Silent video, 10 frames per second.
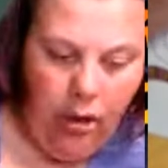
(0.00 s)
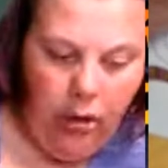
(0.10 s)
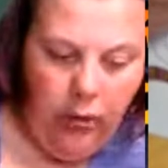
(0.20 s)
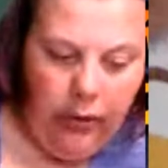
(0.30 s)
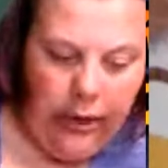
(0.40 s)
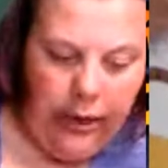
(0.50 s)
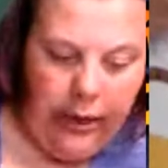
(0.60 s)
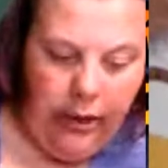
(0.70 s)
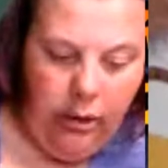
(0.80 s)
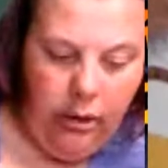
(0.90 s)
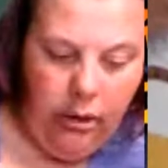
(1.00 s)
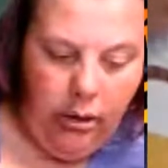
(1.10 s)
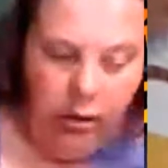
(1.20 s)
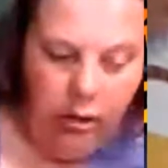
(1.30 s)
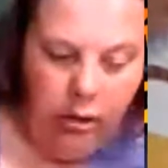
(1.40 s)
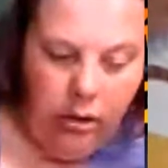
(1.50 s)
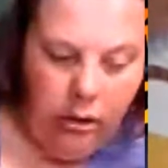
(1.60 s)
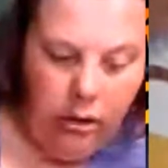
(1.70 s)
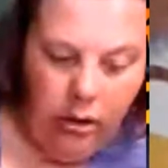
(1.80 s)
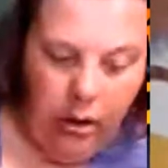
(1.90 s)
Okay.
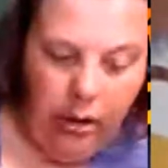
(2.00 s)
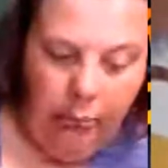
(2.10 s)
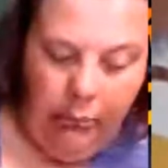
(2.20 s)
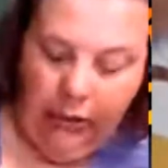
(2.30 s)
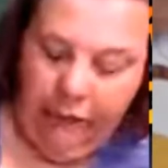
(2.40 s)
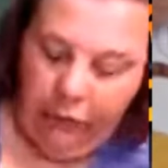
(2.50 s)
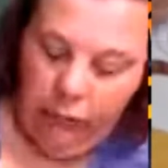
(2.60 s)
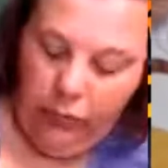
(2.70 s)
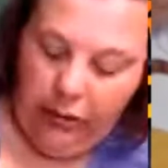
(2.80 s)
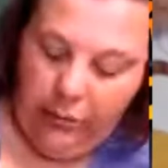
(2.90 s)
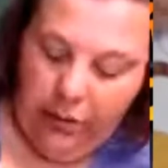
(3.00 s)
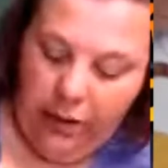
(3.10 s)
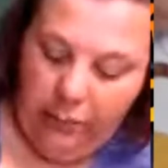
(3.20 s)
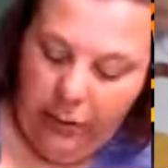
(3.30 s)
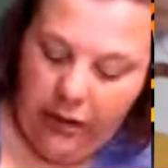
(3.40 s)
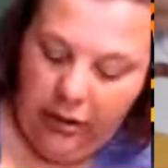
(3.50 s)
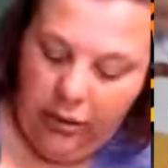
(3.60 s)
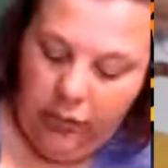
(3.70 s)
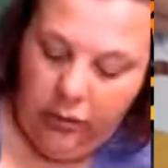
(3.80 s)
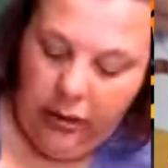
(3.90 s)
My phone just made a buzzing
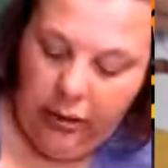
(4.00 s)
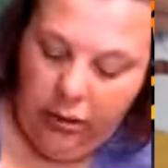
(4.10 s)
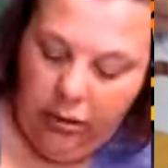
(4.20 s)
noise.